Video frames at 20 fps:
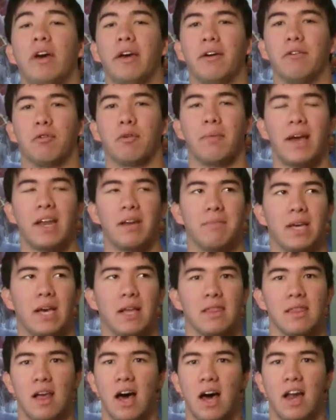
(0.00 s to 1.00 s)
It reminded me
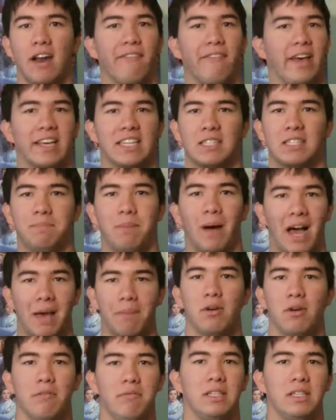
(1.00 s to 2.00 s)
a lot of like
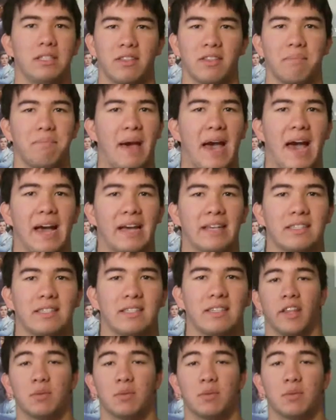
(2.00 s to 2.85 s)
spy movies of the past.